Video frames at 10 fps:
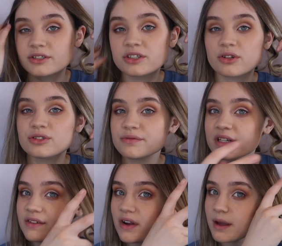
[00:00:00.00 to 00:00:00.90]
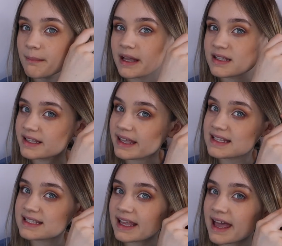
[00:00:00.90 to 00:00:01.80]
So I'd also really recommend
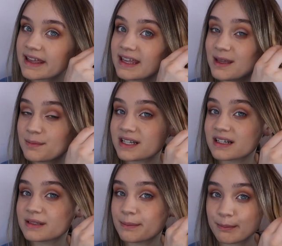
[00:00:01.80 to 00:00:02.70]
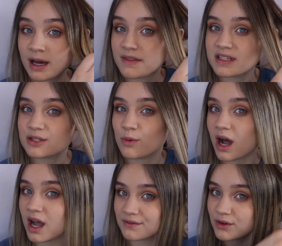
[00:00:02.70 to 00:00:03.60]
getting a heat protector mat. This is what
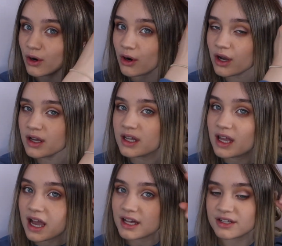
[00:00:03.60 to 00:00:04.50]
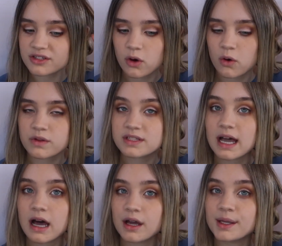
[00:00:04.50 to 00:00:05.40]
I've got. And I use it all the
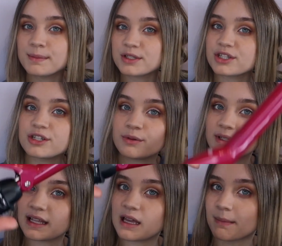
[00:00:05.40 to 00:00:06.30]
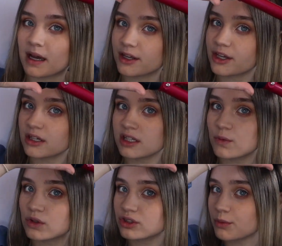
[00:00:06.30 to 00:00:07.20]
time to lay my curling
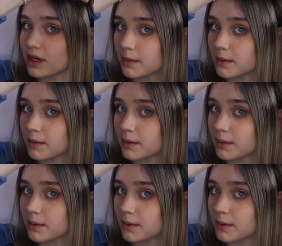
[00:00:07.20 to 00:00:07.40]
wand on when